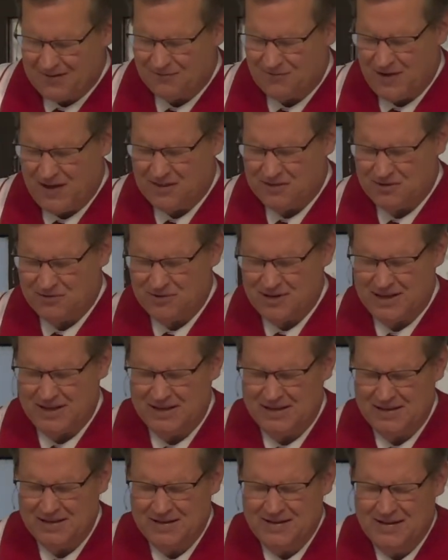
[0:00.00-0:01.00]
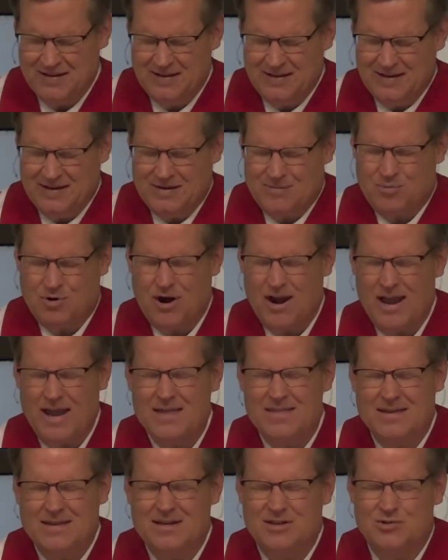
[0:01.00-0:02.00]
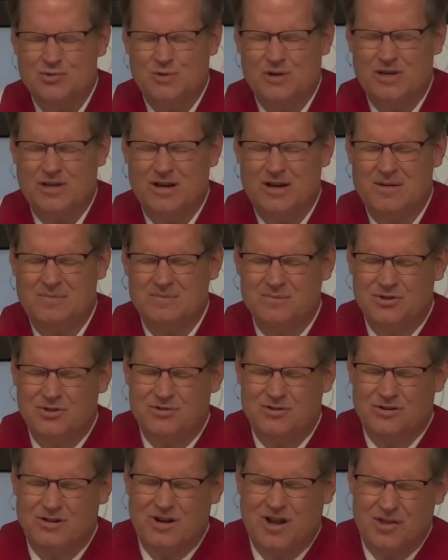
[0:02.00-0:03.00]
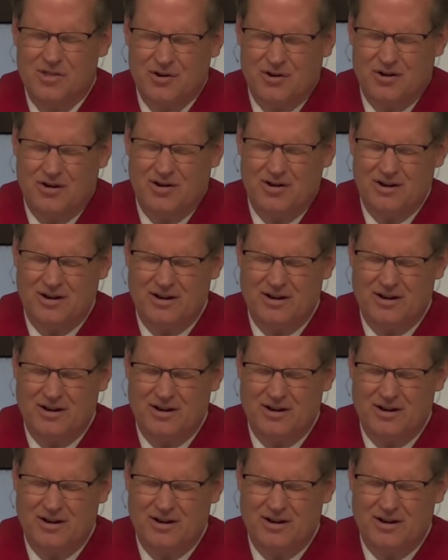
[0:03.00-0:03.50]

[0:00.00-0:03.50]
Father, we pray that as we come to another